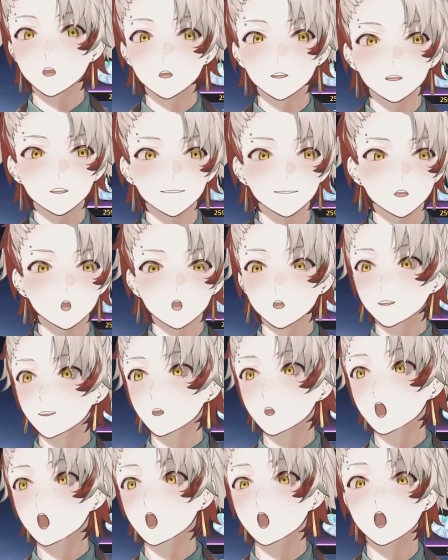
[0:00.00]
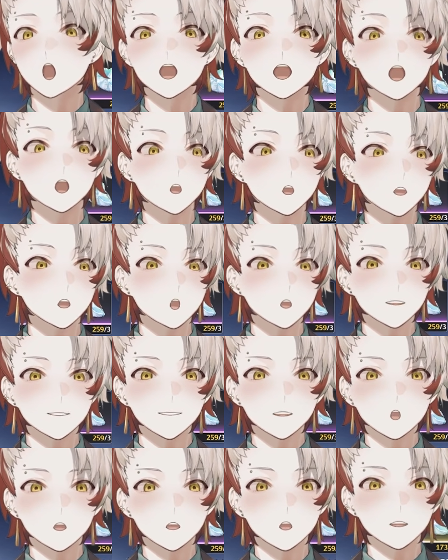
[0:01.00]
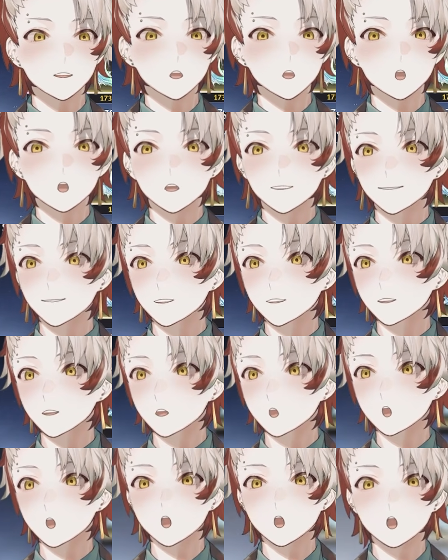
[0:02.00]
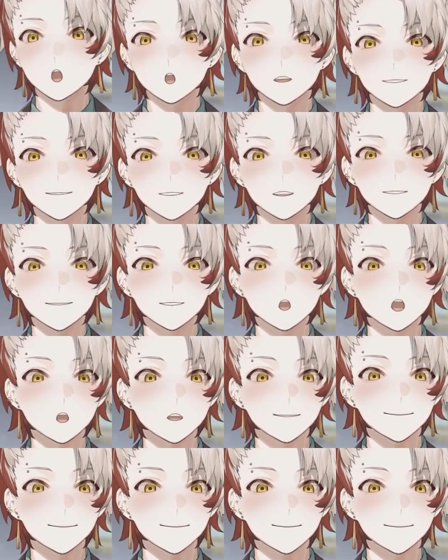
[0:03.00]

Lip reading: useless. At least the intro skill is. So let's first buy some of